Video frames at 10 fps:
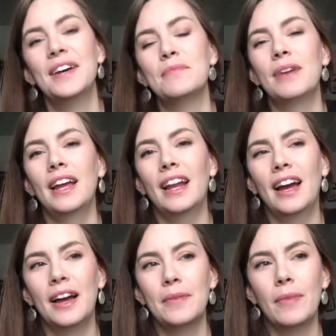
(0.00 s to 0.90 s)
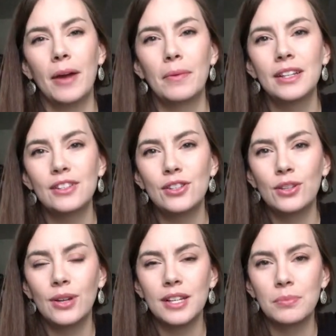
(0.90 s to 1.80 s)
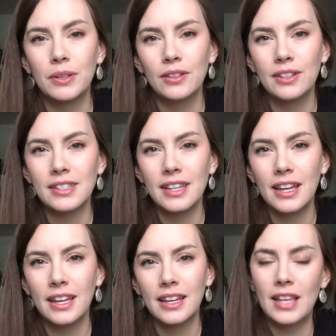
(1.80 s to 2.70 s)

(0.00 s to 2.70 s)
But um, I wanted to show you guys what it looks like